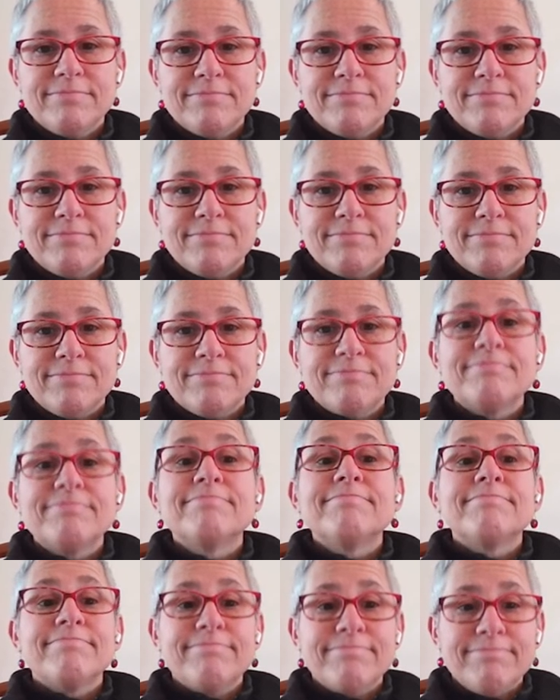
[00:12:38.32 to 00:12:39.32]

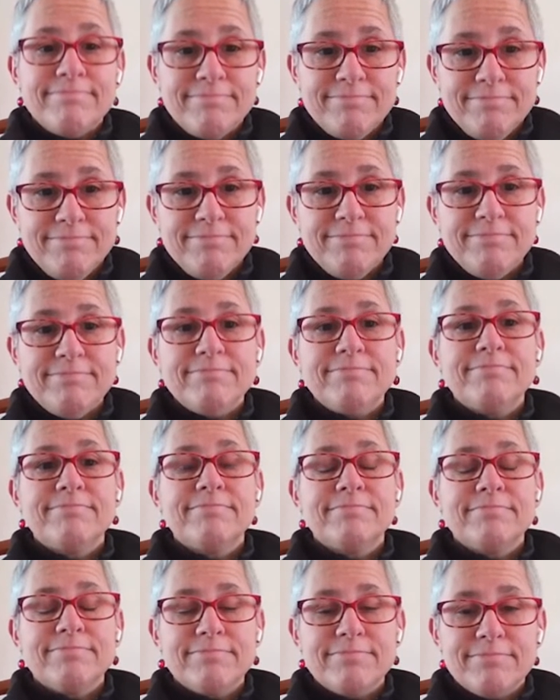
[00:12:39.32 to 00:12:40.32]

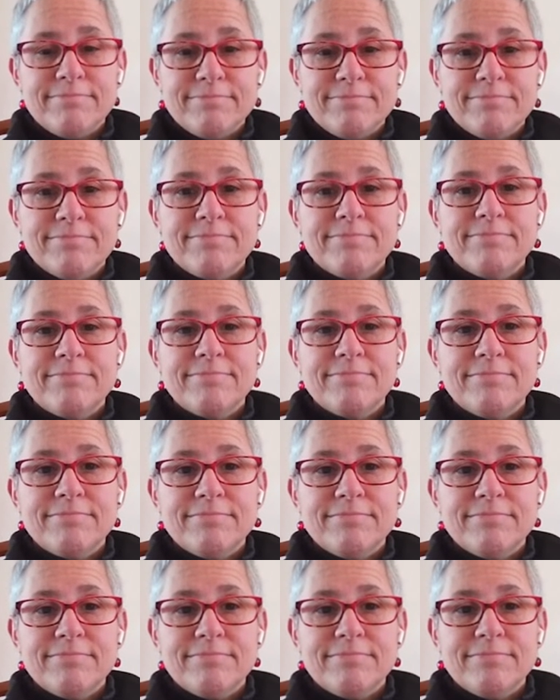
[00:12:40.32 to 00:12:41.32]

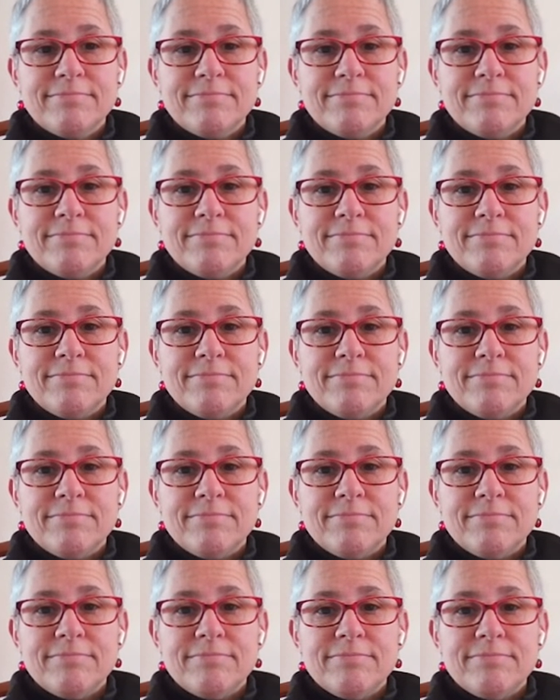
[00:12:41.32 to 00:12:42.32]

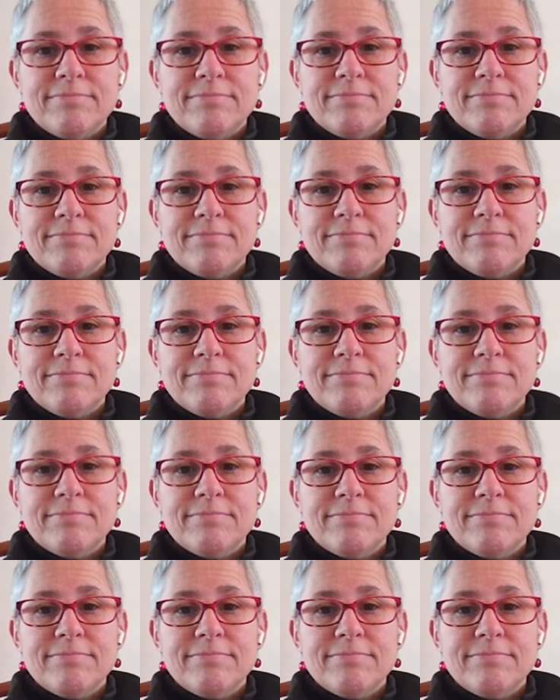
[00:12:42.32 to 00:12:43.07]
The person shown says nothing.